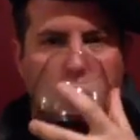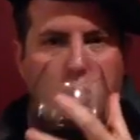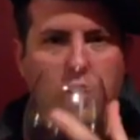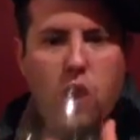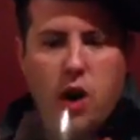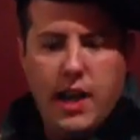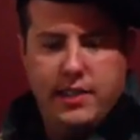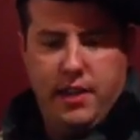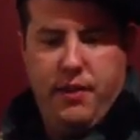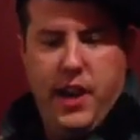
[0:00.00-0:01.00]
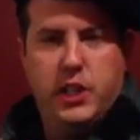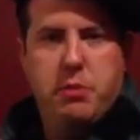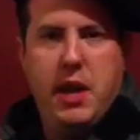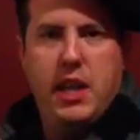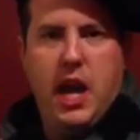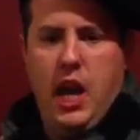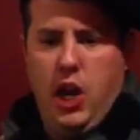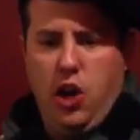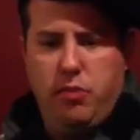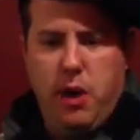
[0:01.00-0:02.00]
You know, as a Frenchman, I
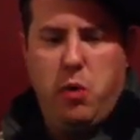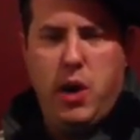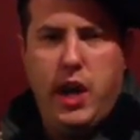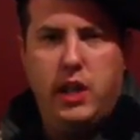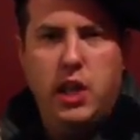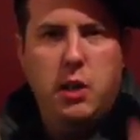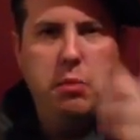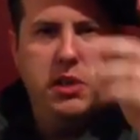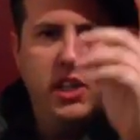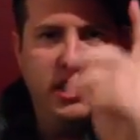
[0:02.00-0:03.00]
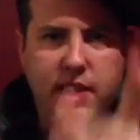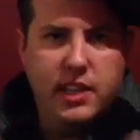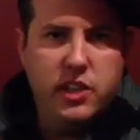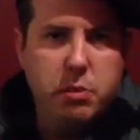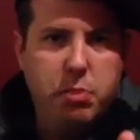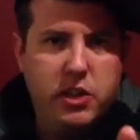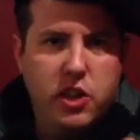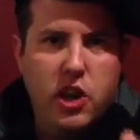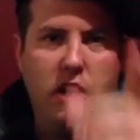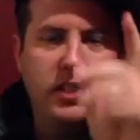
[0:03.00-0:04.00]
love my wine. But there's nothing
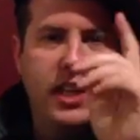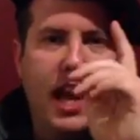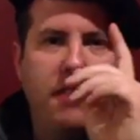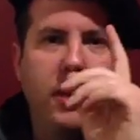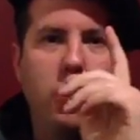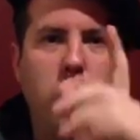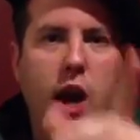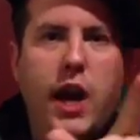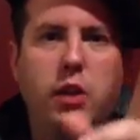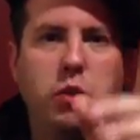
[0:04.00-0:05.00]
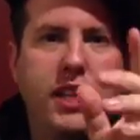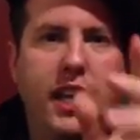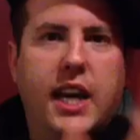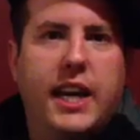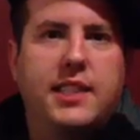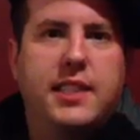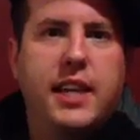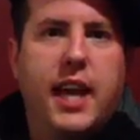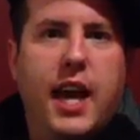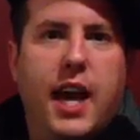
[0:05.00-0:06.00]
better than having wine with a great
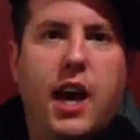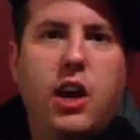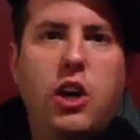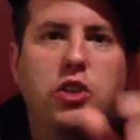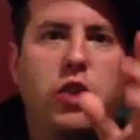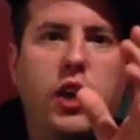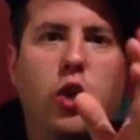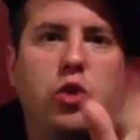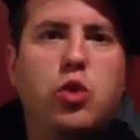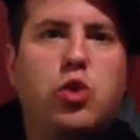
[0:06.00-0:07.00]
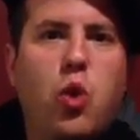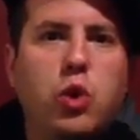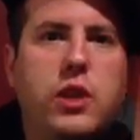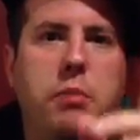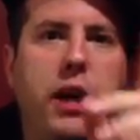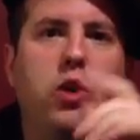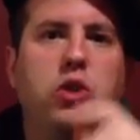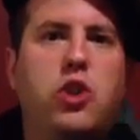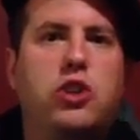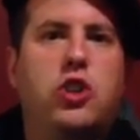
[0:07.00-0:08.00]
cigar. So I go to
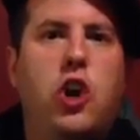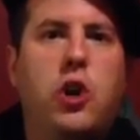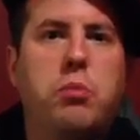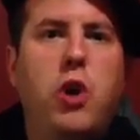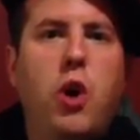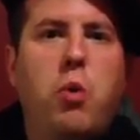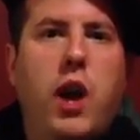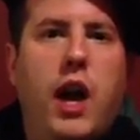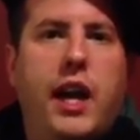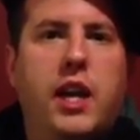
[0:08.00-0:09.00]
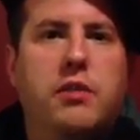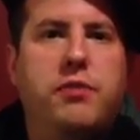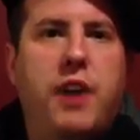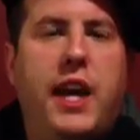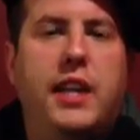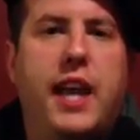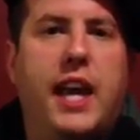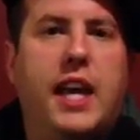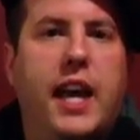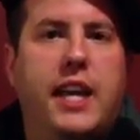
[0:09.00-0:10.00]
truetobacco.com where I can find a
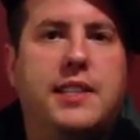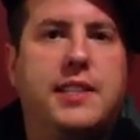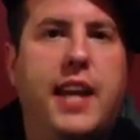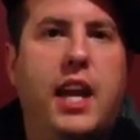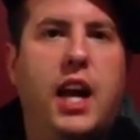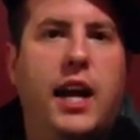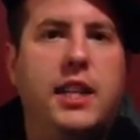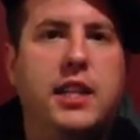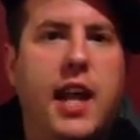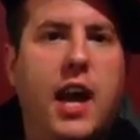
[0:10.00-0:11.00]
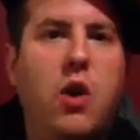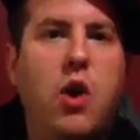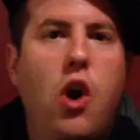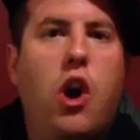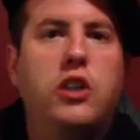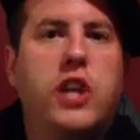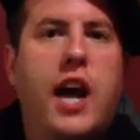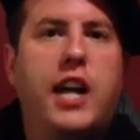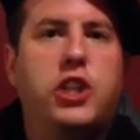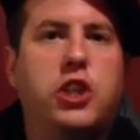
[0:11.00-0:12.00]
great sale right now on the
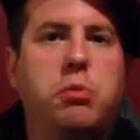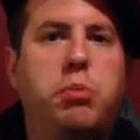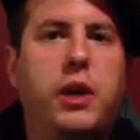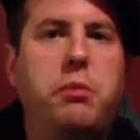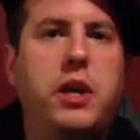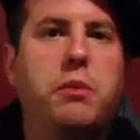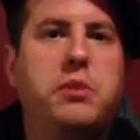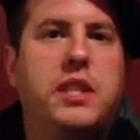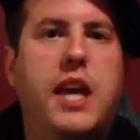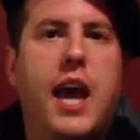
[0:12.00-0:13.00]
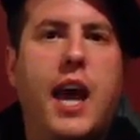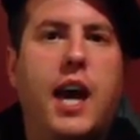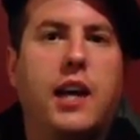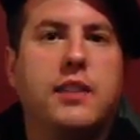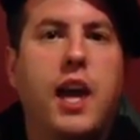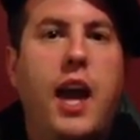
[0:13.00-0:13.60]
Ashton Premium cigars.